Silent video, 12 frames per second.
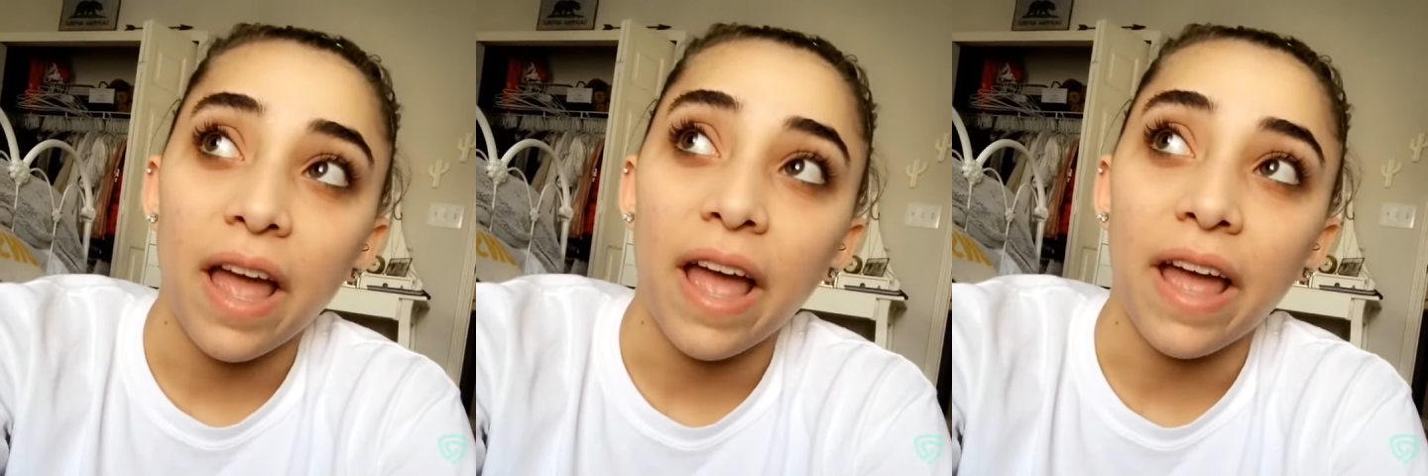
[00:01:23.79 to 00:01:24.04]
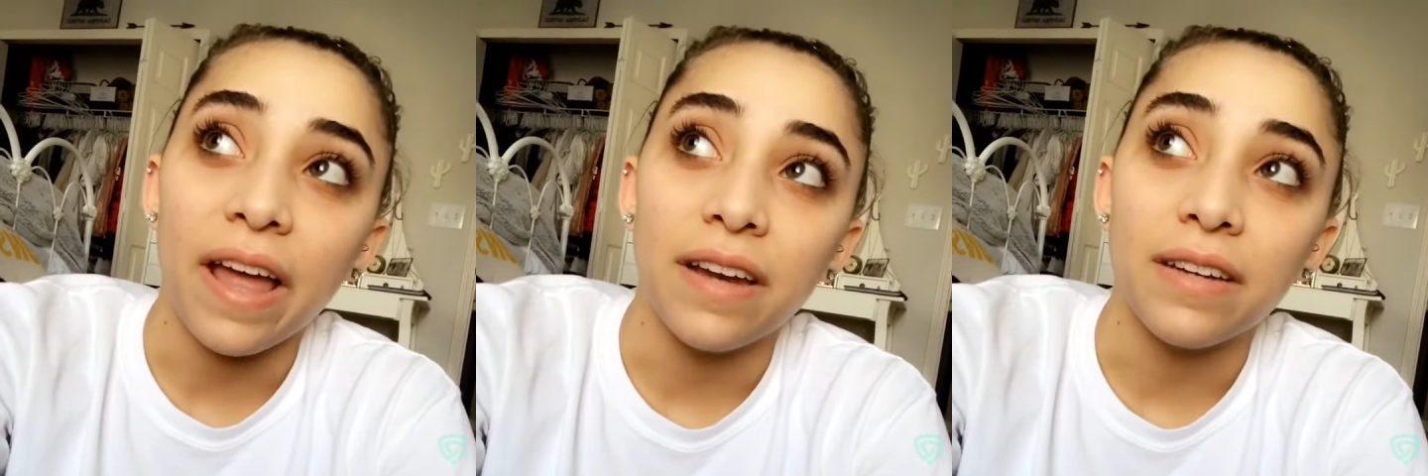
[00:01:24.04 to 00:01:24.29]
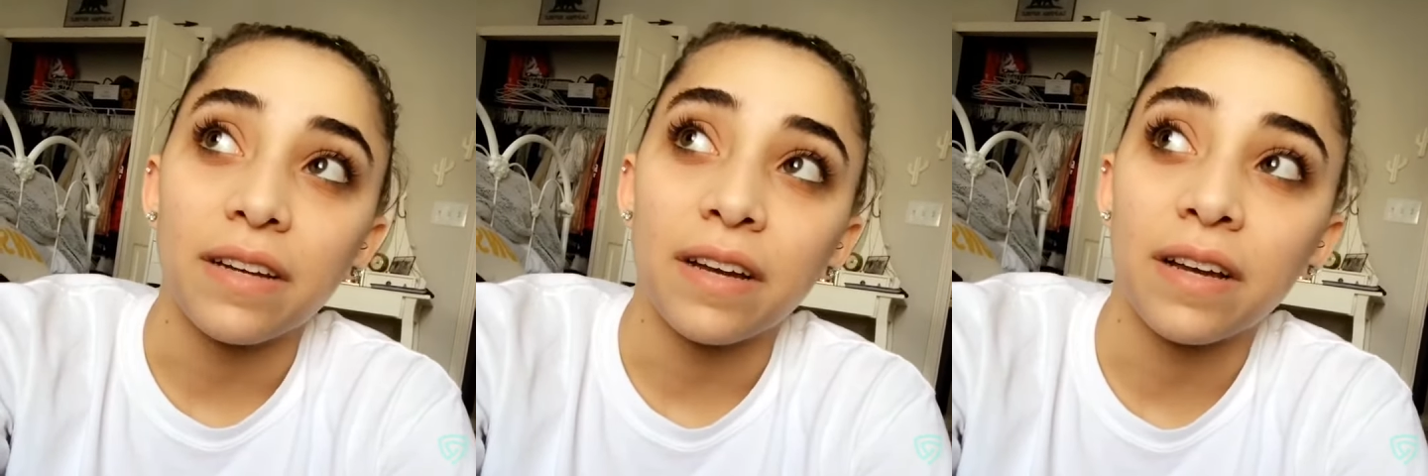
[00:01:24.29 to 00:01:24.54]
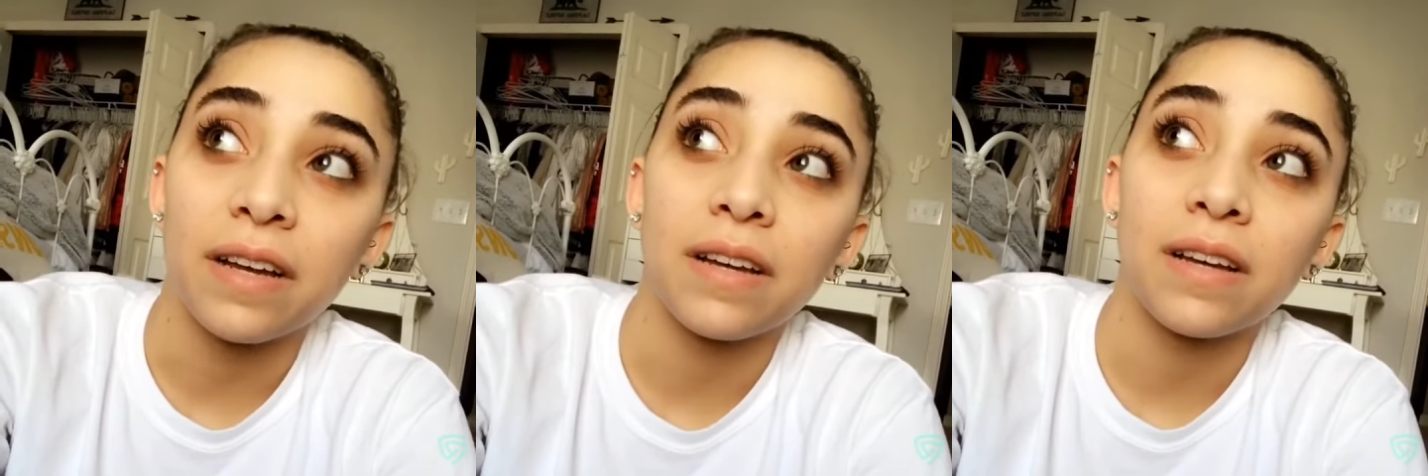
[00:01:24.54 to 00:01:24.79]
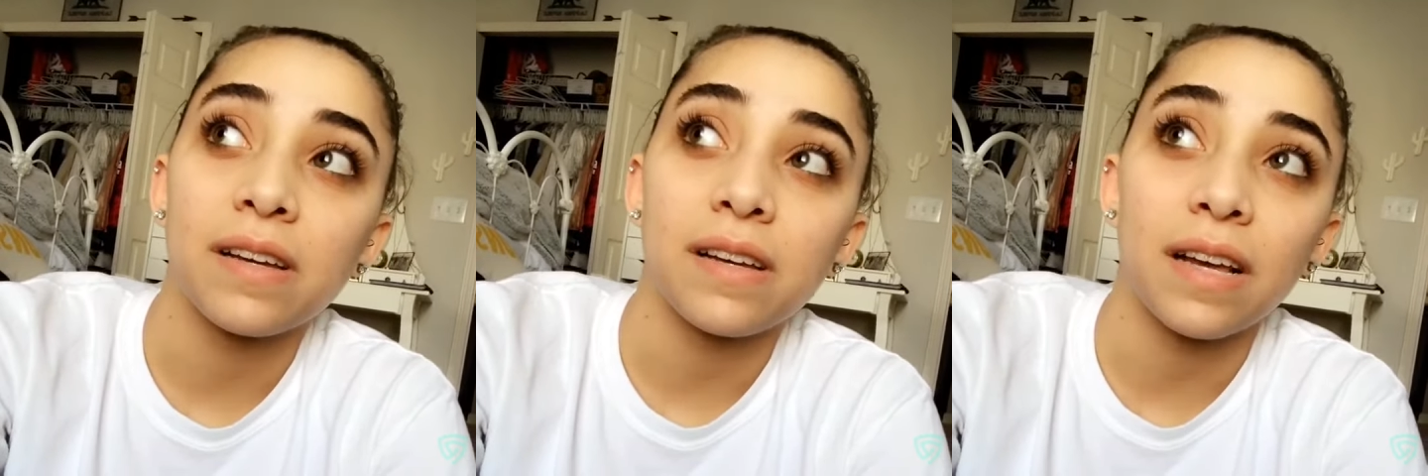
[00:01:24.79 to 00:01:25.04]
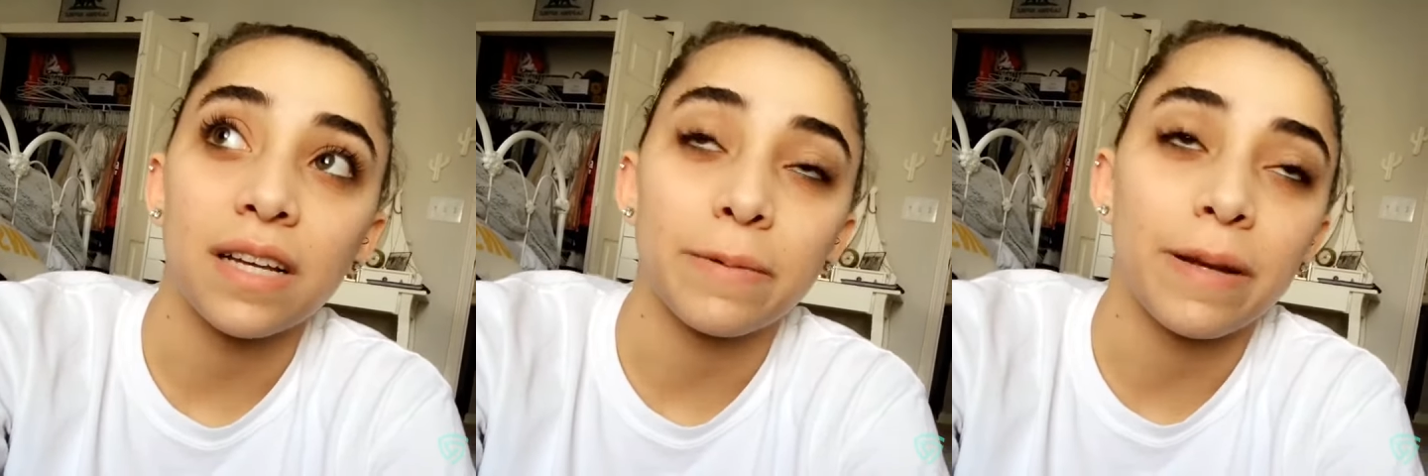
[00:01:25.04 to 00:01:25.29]
And
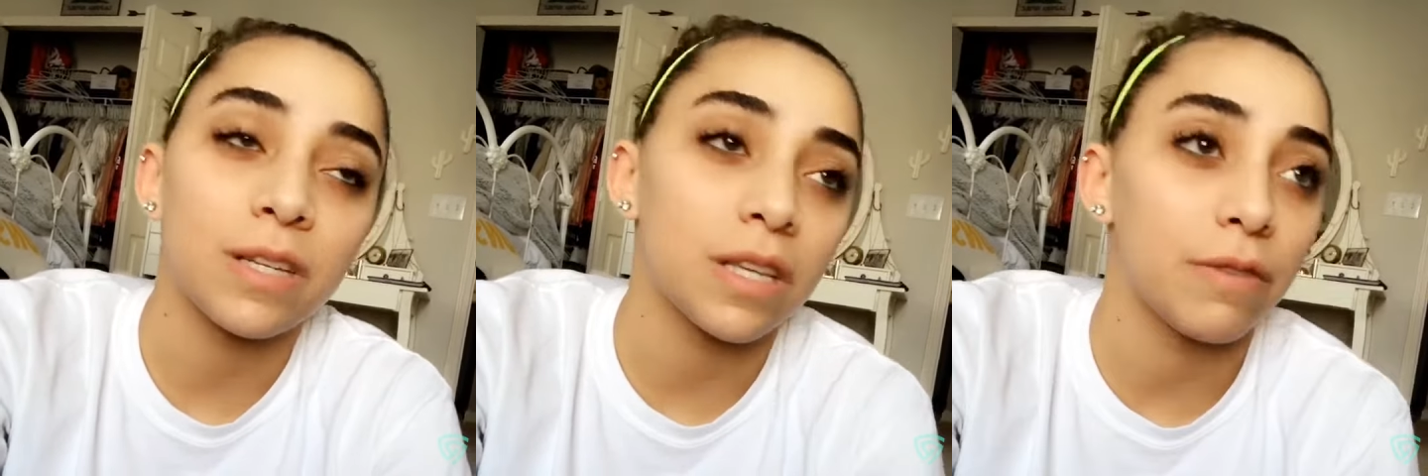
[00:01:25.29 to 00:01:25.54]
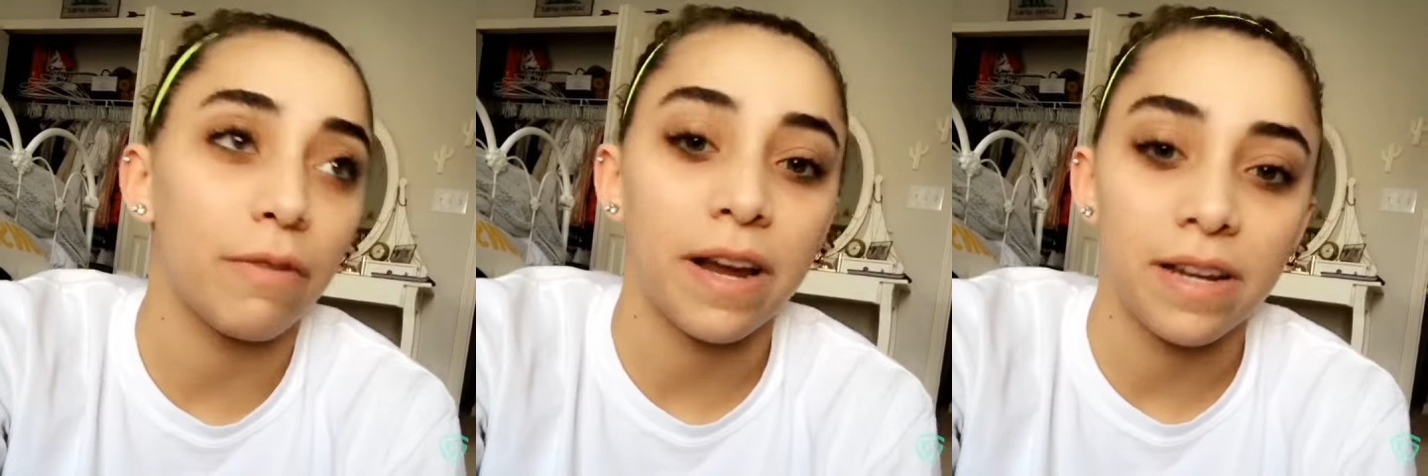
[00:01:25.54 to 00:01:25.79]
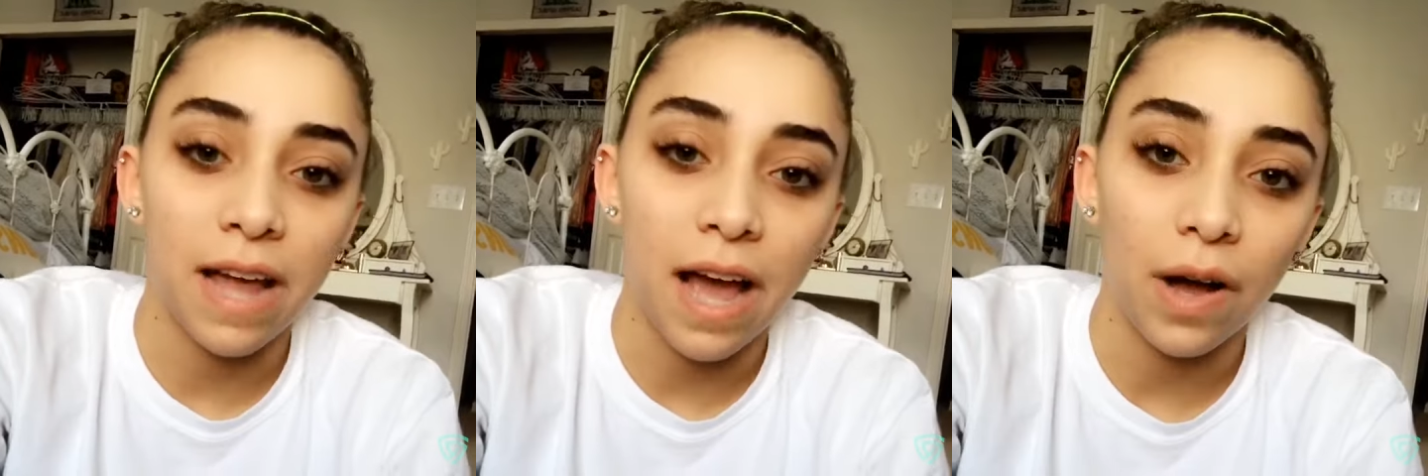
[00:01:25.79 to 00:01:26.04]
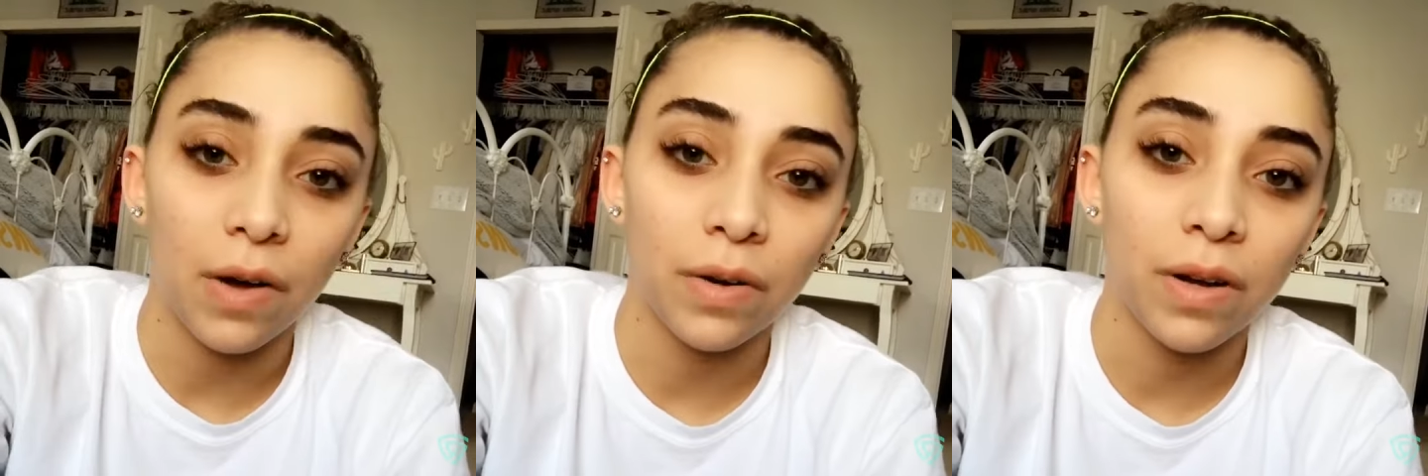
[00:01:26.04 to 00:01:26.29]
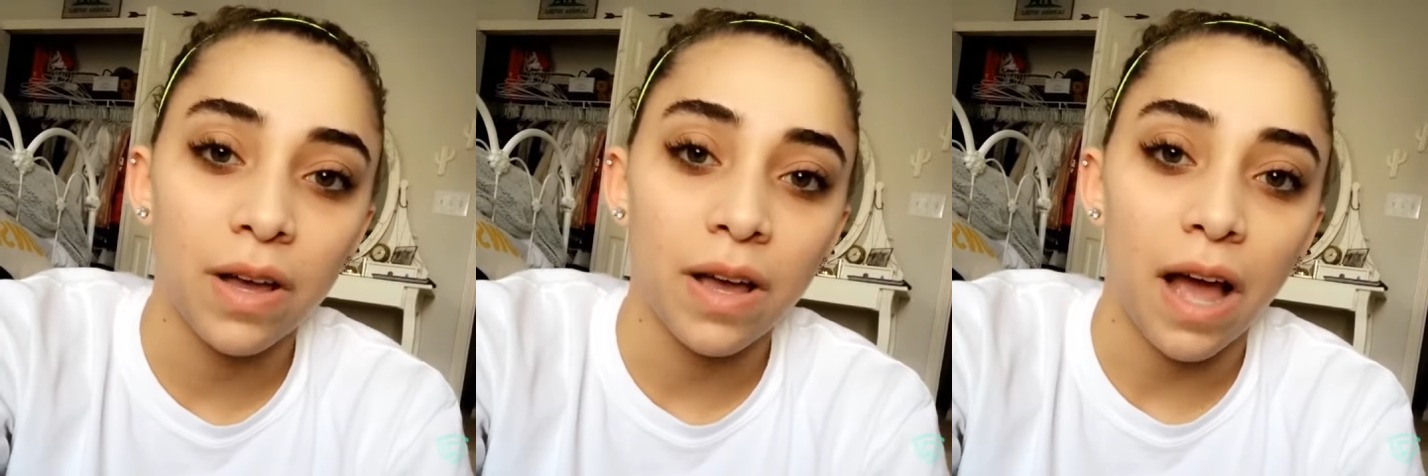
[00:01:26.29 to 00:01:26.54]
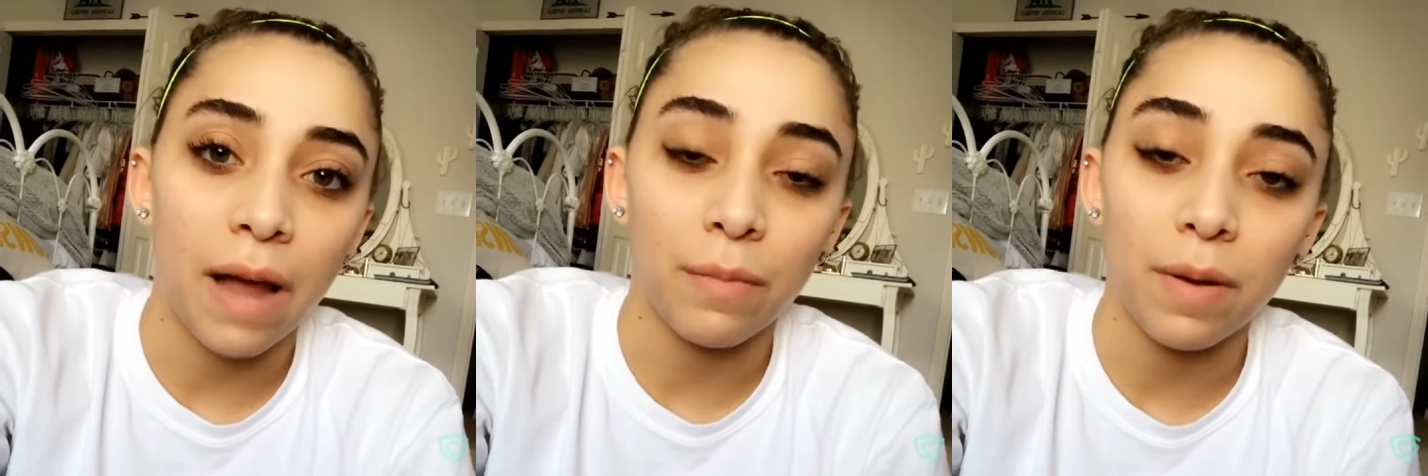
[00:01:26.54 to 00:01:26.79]
especially right now,
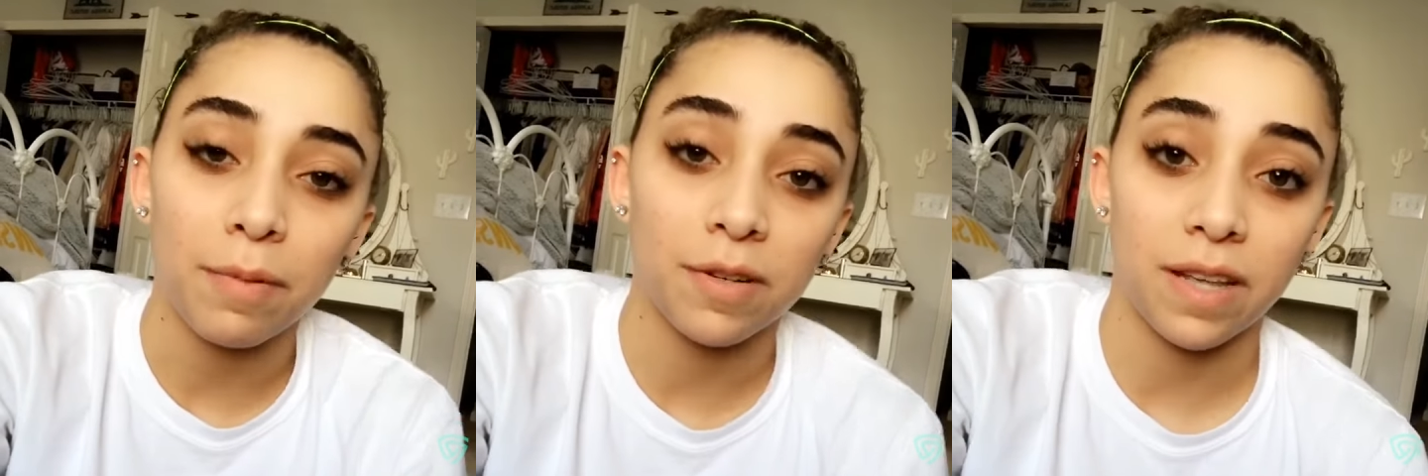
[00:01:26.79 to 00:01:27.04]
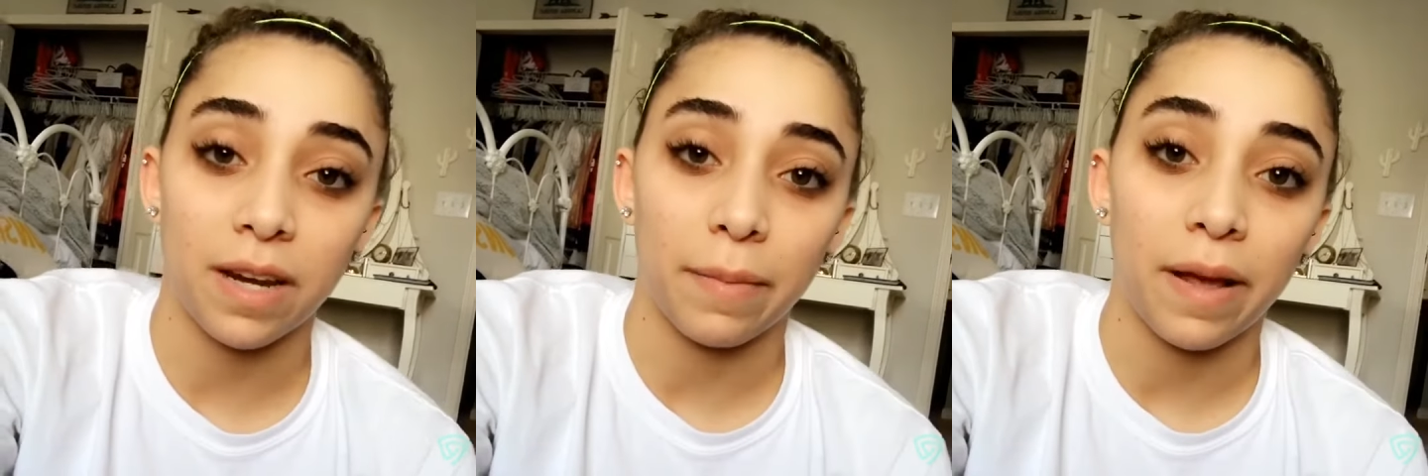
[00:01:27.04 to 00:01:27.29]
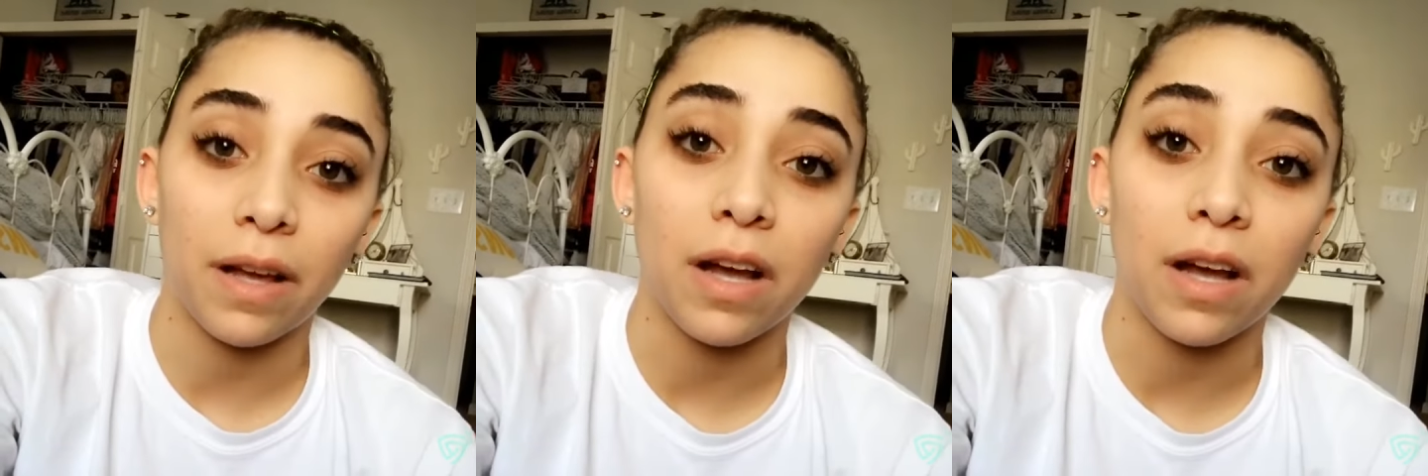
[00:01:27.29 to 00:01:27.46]
I'm representing my